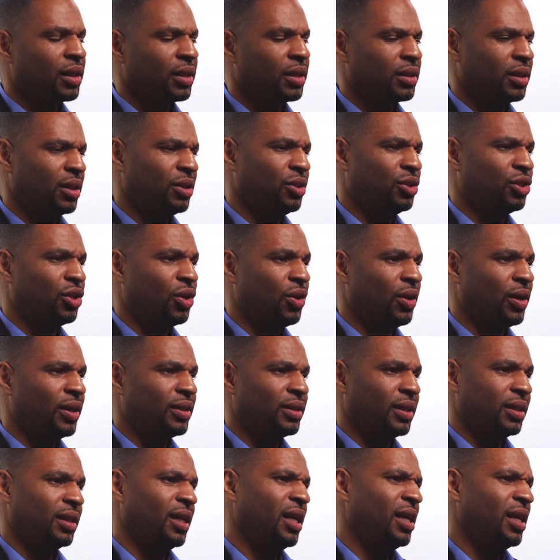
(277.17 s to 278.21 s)
I said, sure?
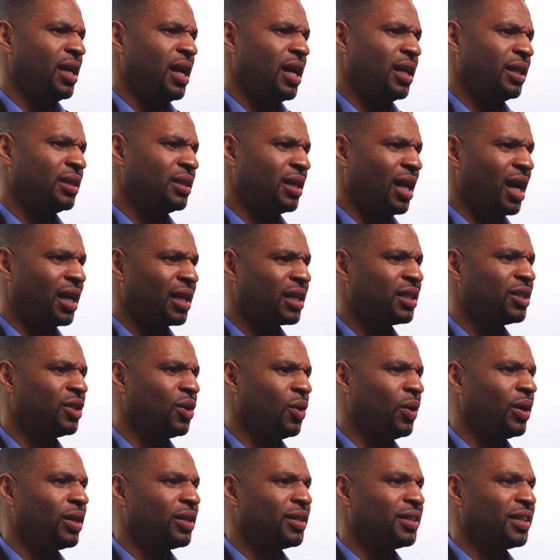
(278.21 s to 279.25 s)
He's like, yeah, yeah. He said, I can
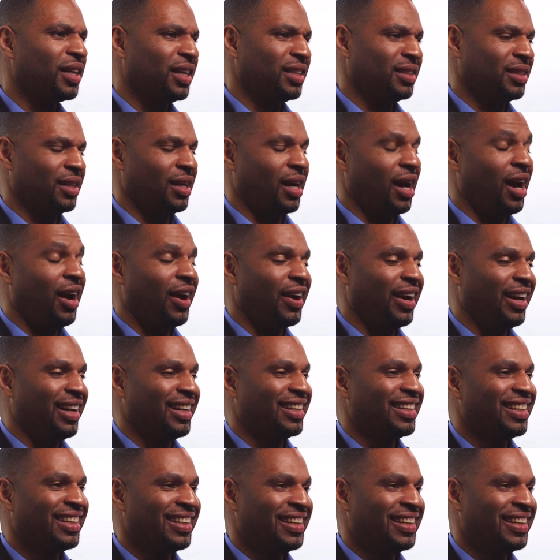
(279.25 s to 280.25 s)
do it. I said, all right.